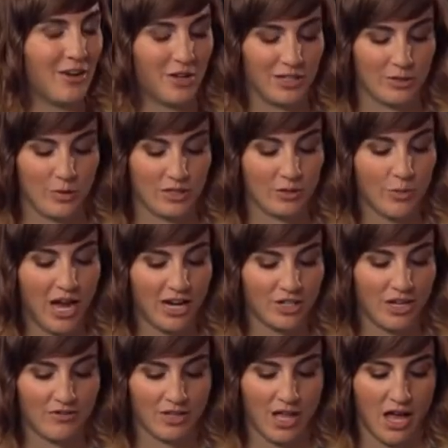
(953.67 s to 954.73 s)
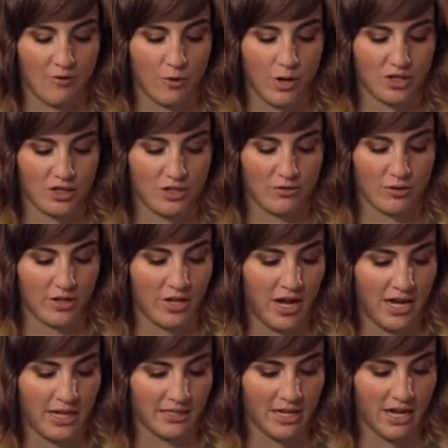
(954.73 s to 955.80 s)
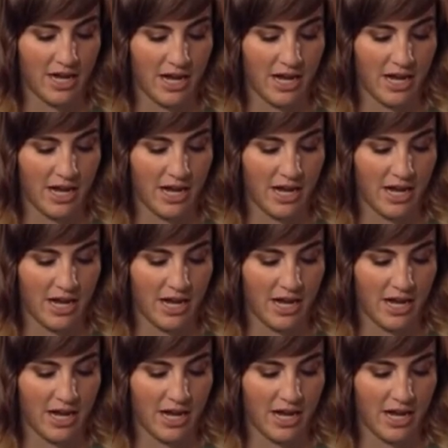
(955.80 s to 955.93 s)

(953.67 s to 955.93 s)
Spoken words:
Okay, sweet. So we actually have a live question for you guys.